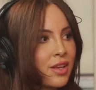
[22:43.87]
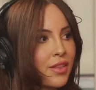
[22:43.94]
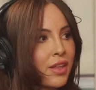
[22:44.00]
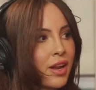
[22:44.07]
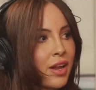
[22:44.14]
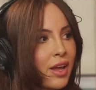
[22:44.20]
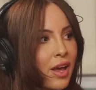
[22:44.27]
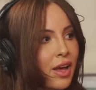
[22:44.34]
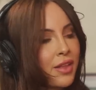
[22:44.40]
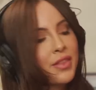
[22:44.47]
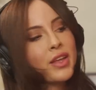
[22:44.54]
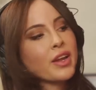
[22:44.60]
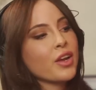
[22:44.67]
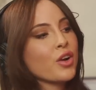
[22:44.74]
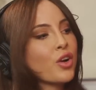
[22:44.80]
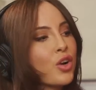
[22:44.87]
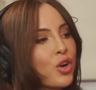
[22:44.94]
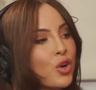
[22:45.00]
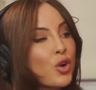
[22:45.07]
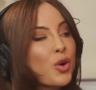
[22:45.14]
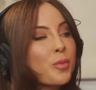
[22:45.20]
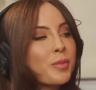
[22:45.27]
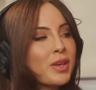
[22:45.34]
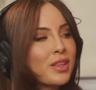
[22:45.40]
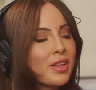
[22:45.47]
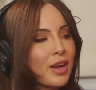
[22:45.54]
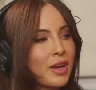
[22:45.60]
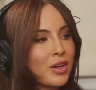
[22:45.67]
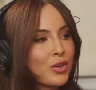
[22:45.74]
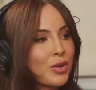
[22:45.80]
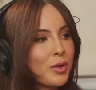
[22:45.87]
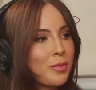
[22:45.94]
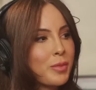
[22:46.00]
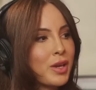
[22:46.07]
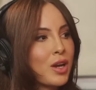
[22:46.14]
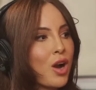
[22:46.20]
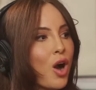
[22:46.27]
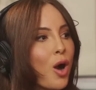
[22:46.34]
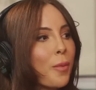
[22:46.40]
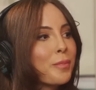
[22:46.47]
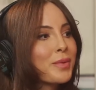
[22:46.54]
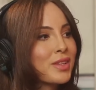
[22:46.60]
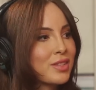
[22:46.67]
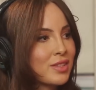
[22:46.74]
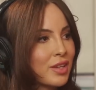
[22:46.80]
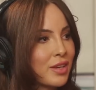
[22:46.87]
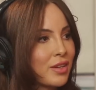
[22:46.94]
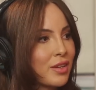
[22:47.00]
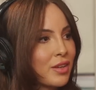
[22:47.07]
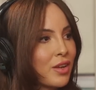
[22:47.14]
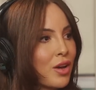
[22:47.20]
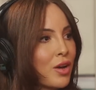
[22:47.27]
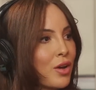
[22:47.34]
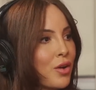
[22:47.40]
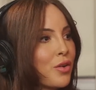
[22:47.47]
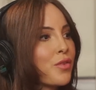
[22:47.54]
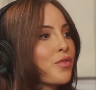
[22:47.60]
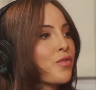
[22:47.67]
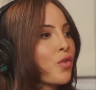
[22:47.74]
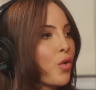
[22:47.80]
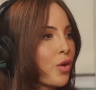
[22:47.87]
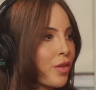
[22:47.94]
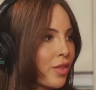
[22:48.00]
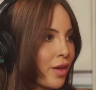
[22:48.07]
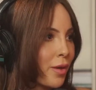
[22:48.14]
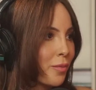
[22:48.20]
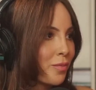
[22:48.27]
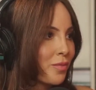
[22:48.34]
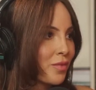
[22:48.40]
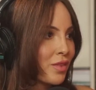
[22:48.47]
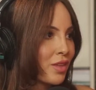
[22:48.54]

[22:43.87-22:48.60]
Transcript: and that it hurt me that I couldn't be compensated for them.